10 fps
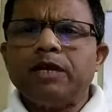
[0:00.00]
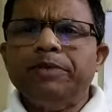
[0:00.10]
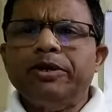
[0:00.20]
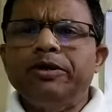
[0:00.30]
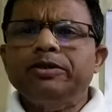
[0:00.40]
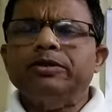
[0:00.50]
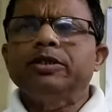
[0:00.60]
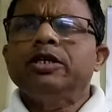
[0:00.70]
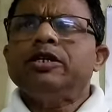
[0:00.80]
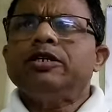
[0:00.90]
because
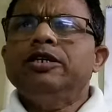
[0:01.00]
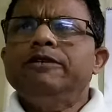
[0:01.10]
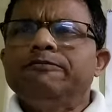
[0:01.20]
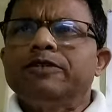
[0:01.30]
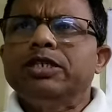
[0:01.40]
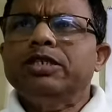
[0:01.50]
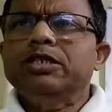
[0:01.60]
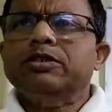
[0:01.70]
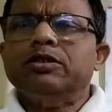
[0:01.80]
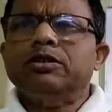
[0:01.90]
if he
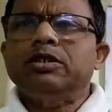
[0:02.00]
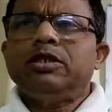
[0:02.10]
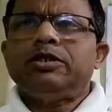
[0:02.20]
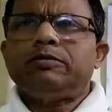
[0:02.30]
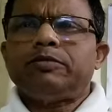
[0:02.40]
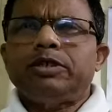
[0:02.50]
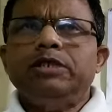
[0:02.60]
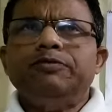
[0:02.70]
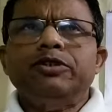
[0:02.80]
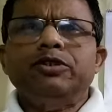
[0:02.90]
is
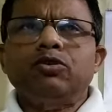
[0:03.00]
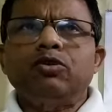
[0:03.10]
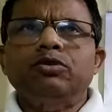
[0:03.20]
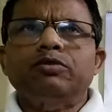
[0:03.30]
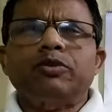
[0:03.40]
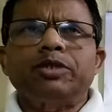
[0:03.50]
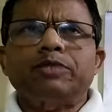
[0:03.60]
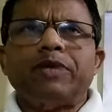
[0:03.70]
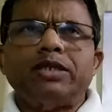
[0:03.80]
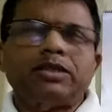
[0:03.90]
if he knows from
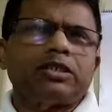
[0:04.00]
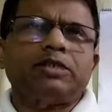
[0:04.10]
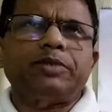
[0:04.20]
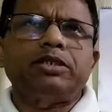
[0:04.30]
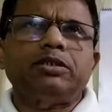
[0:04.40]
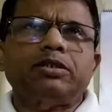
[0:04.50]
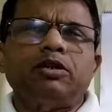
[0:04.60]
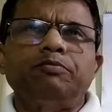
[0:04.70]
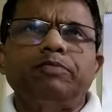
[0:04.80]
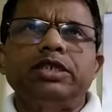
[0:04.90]
his past experience this
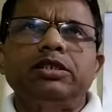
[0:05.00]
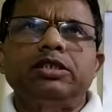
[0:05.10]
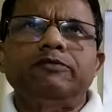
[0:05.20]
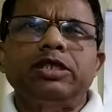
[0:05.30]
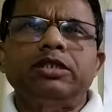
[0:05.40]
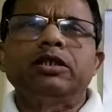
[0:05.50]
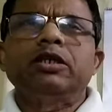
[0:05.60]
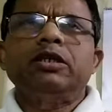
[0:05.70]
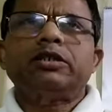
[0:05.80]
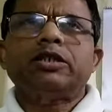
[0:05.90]
company is having
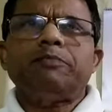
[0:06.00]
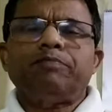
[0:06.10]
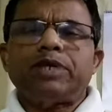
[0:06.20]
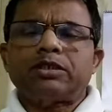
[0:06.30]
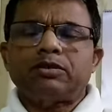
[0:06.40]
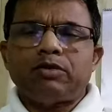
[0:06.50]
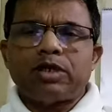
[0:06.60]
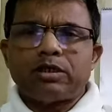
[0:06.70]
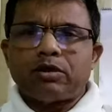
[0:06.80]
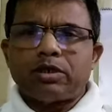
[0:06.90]
some person who
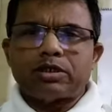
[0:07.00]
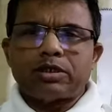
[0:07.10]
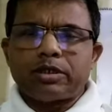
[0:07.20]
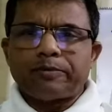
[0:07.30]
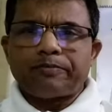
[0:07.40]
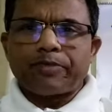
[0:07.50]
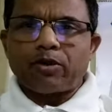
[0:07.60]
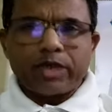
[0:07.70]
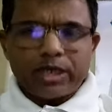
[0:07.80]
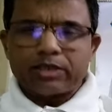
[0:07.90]
are not um,
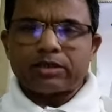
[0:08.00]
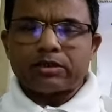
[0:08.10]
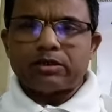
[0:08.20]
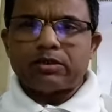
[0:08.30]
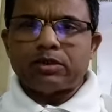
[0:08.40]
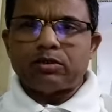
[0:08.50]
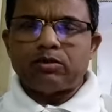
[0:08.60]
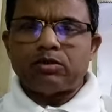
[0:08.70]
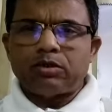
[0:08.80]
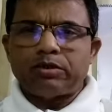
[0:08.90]
honest and they
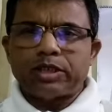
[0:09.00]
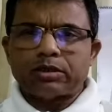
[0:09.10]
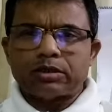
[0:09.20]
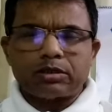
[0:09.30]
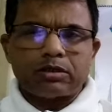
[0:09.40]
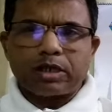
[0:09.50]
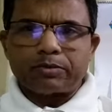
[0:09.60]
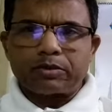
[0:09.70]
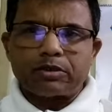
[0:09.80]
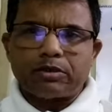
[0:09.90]
do always
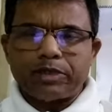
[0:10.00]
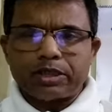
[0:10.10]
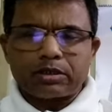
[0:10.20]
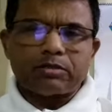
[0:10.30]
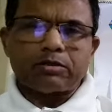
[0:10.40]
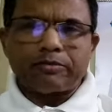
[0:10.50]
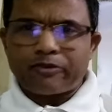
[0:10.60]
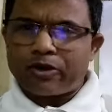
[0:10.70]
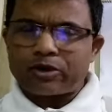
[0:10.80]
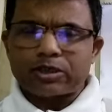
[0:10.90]
corrupt and commit
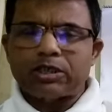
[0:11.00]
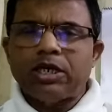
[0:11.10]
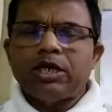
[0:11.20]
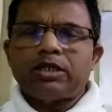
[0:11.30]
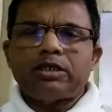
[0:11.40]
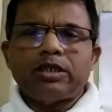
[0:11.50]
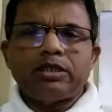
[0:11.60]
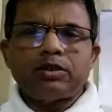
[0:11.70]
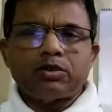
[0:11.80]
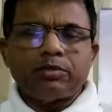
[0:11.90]
frauds then
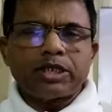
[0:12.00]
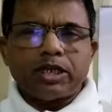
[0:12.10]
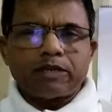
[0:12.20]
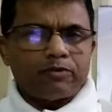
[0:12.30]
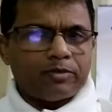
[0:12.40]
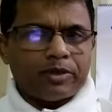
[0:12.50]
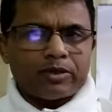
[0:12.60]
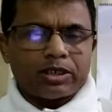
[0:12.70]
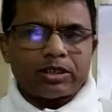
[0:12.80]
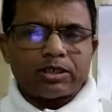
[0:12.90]
he should be careful
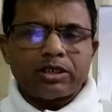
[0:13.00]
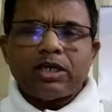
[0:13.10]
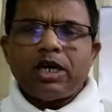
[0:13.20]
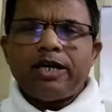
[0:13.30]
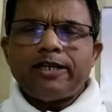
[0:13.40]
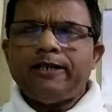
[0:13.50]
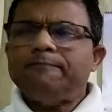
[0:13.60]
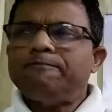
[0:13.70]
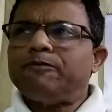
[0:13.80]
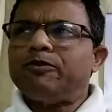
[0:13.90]
about it and
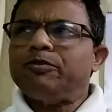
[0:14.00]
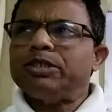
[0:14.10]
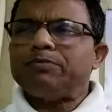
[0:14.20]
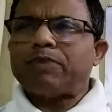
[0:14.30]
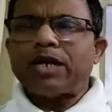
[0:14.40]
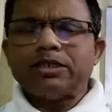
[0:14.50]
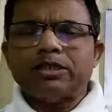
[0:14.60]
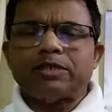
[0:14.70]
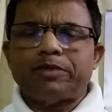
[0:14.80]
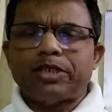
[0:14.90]
if from his past
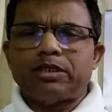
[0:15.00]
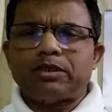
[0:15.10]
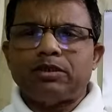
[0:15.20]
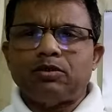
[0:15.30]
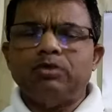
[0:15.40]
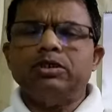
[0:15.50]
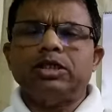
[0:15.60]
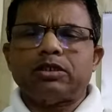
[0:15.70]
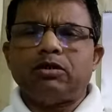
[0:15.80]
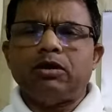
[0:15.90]
experience he knows
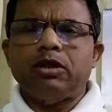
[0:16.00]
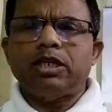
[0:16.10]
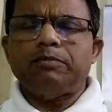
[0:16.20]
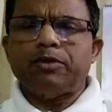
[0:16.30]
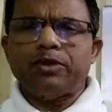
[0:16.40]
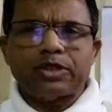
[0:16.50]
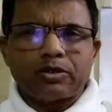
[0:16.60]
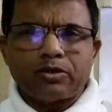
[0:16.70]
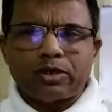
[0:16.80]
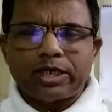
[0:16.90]
that all the employees
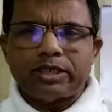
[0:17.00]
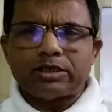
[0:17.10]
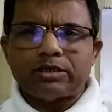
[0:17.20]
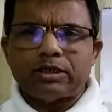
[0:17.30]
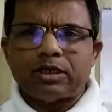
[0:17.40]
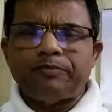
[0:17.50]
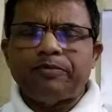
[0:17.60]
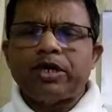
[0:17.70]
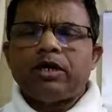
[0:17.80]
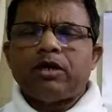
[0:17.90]
are honest in the
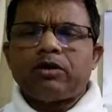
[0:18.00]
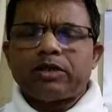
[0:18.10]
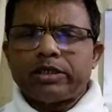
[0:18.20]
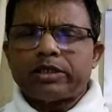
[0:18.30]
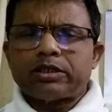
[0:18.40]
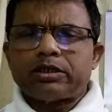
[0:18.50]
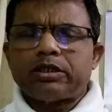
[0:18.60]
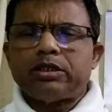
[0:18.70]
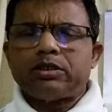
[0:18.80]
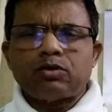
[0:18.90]
organization
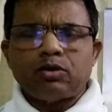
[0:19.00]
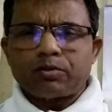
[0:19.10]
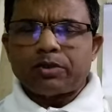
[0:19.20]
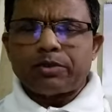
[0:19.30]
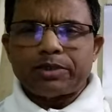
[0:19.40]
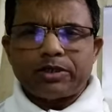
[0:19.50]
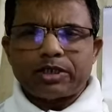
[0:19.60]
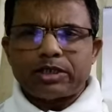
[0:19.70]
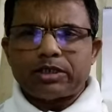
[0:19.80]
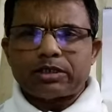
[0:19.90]
and there's no problem in the
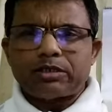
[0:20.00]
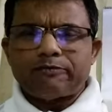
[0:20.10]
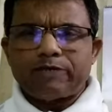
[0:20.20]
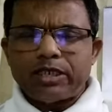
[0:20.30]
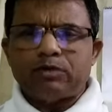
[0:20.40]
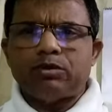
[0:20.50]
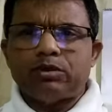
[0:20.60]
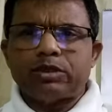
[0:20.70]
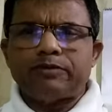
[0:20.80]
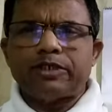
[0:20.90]
organization very
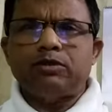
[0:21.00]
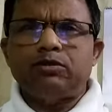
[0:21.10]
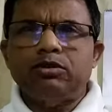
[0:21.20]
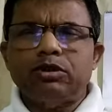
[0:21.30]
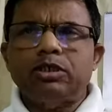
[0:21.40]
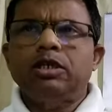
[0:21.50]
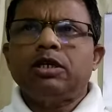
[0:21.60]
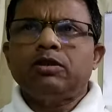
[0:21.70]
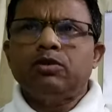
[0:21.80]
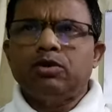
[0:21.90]
good having good
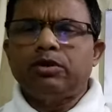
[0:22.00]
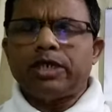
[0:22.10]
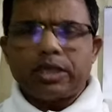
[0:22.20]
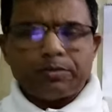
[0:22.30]
goodwill,